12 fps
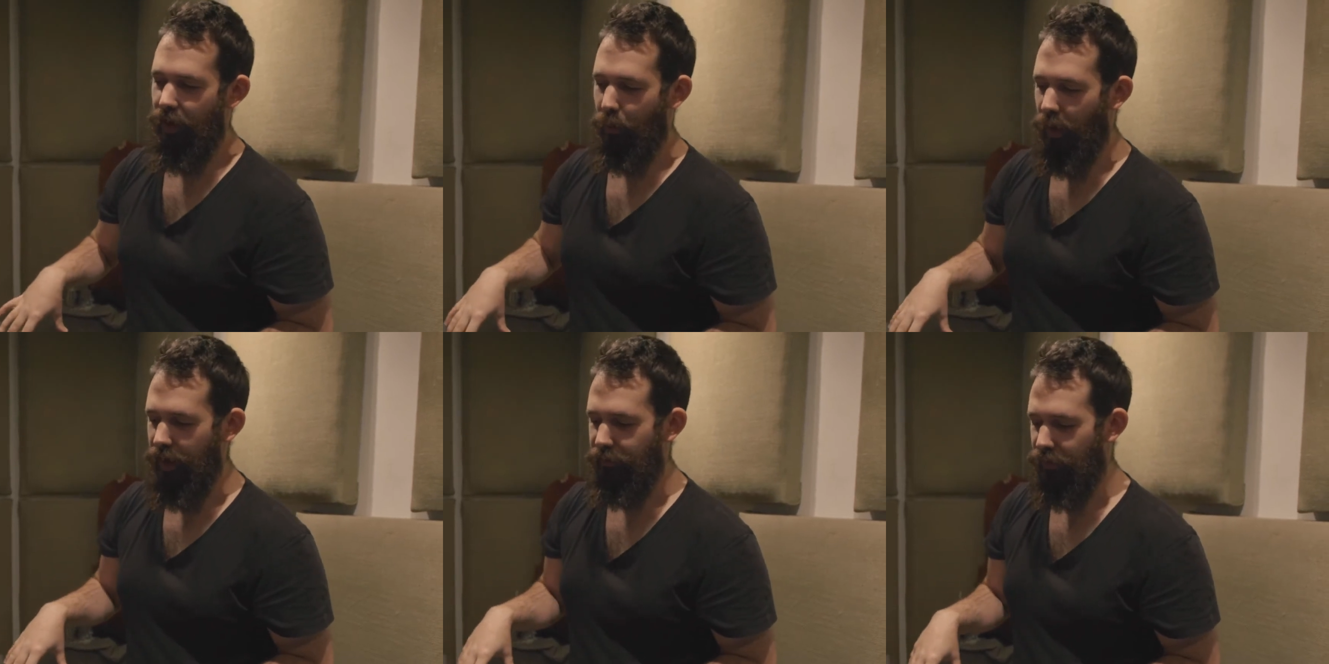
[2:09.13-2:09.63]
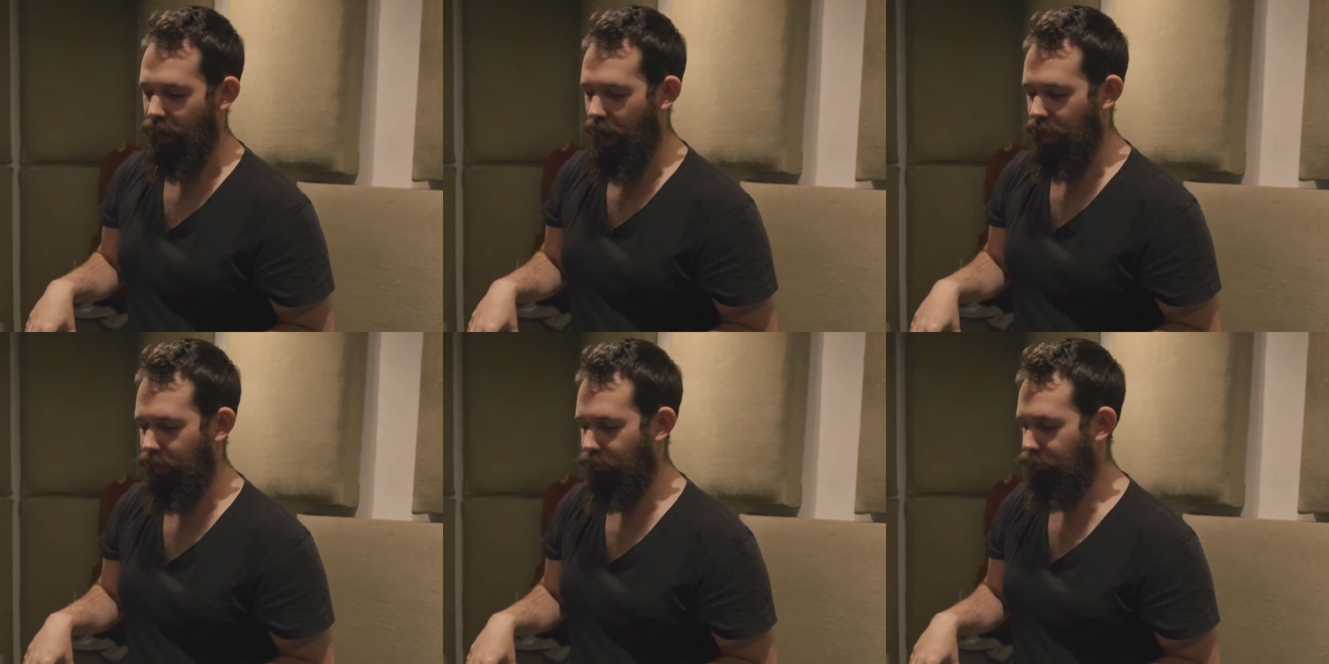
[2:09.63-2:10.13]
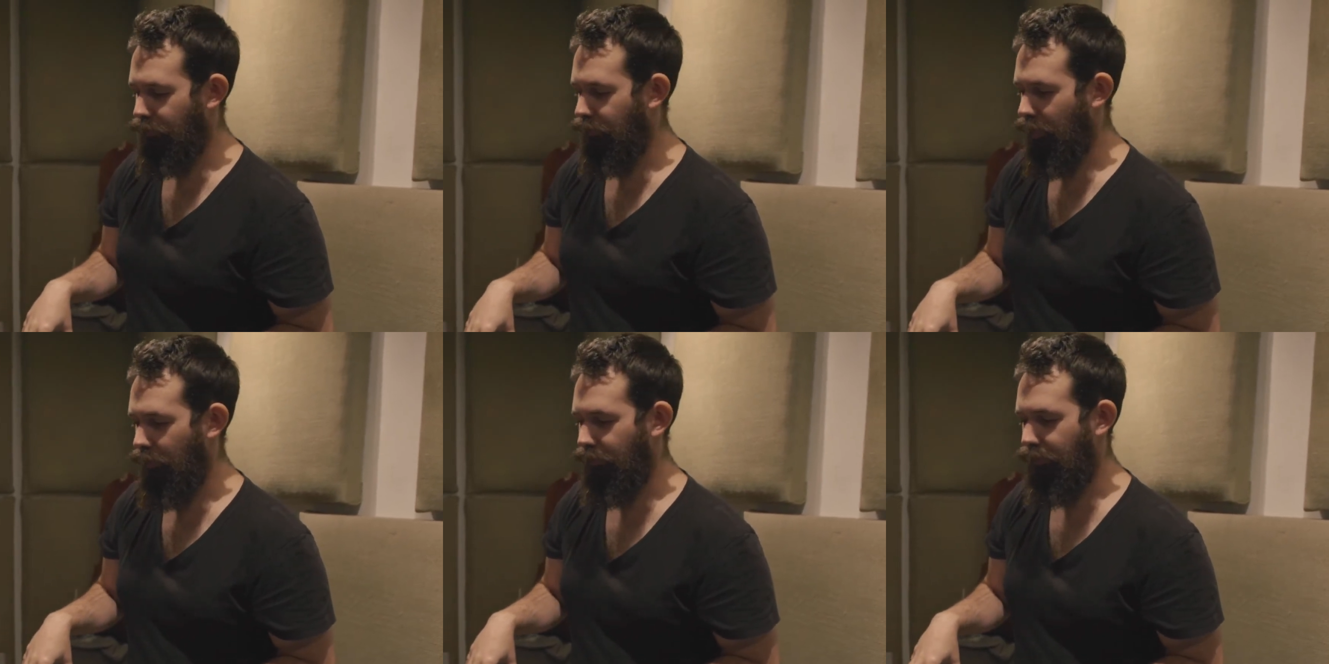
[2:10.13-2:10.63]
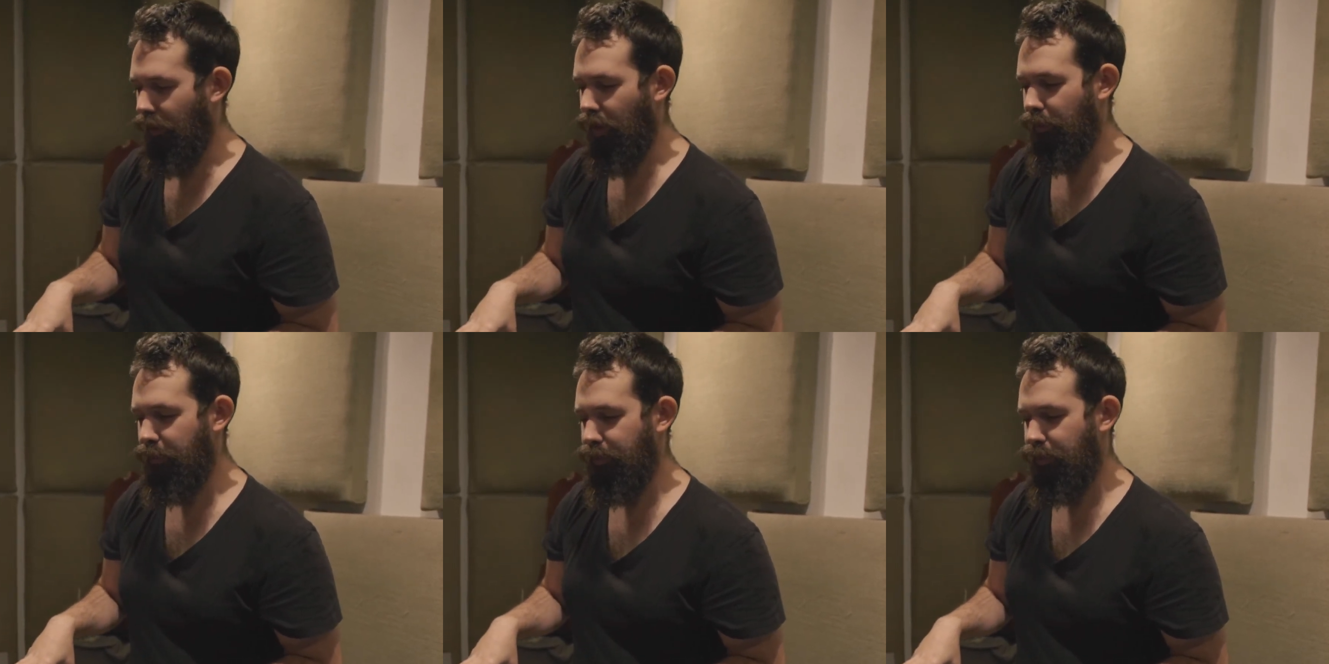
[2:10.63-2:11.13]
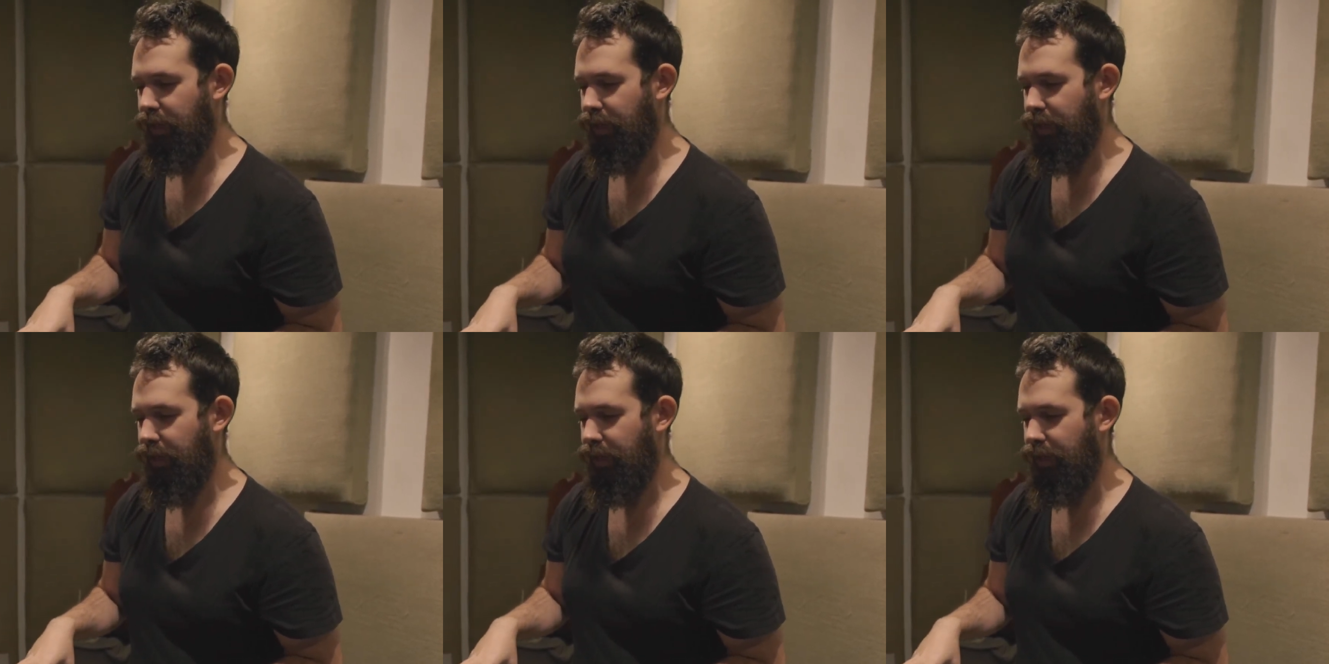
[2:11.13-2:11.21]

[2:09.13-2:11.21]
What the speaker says: a wide variety of films,